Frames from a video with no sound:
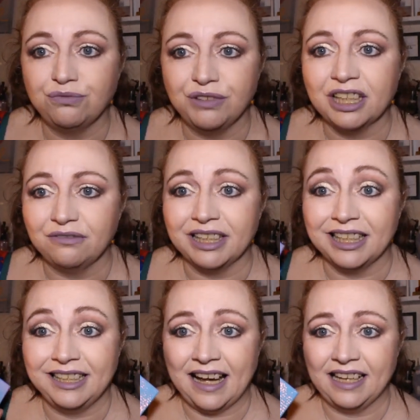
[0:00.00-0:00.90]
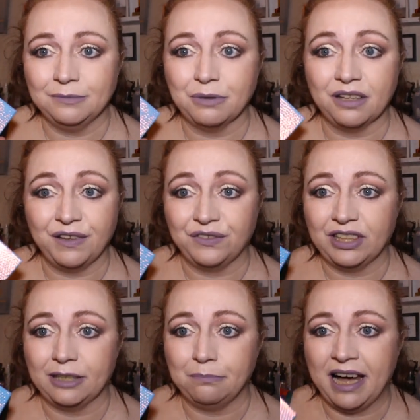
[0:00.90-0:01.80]
really really nice but they're
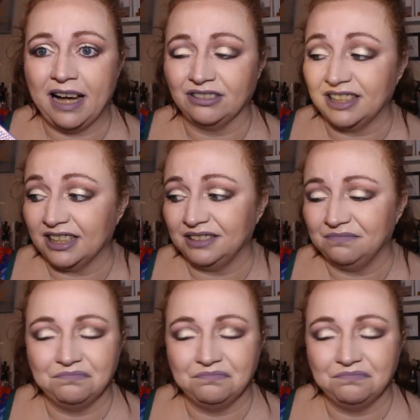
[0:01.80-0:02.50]
£15 and I